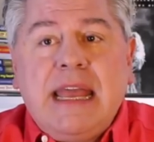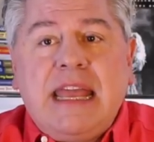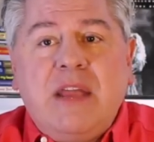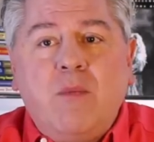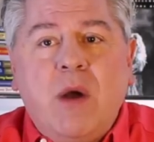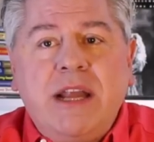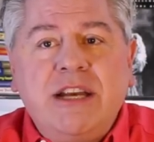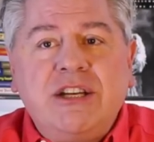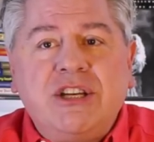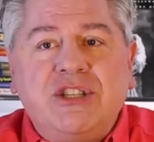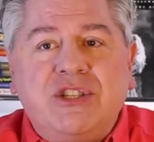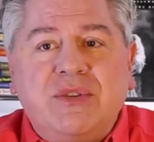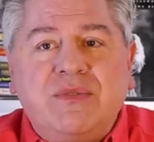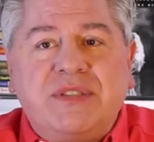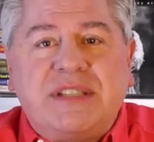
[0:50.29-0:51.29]
He wanted
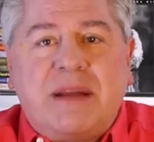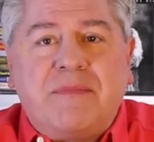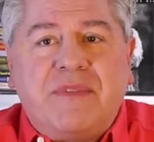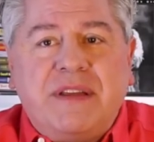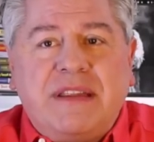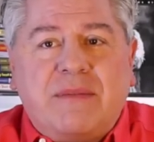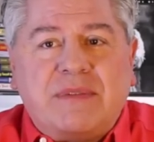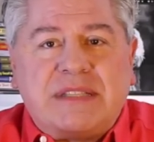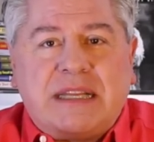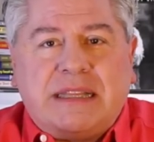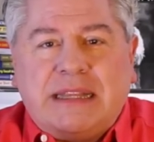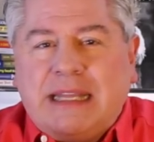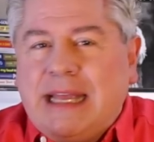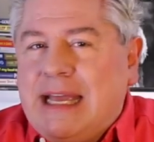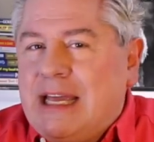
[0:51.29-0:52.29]
to do something that was a
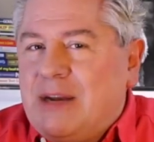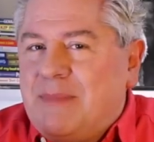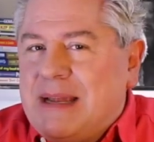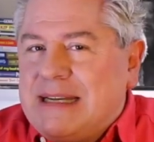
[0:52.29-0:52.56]
little